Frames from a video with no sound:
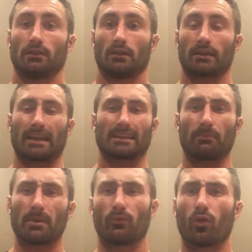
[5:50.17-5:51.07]
Okay, some
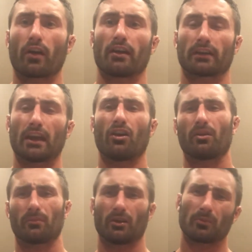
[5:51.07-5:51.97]
people worry, okay,
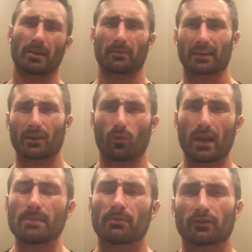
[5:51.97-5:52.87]
am I going to get
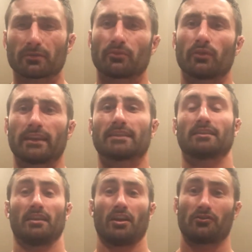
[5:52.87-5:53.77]
weak because I'm doing this?
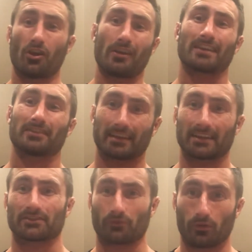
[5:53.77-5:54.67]
No, you're actually going to
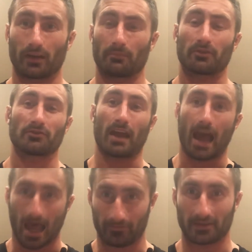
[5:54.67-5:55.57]
get stronger because you
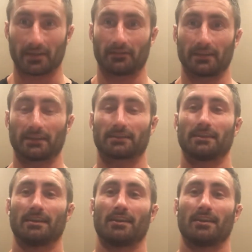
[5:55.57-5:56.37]
haven't done this.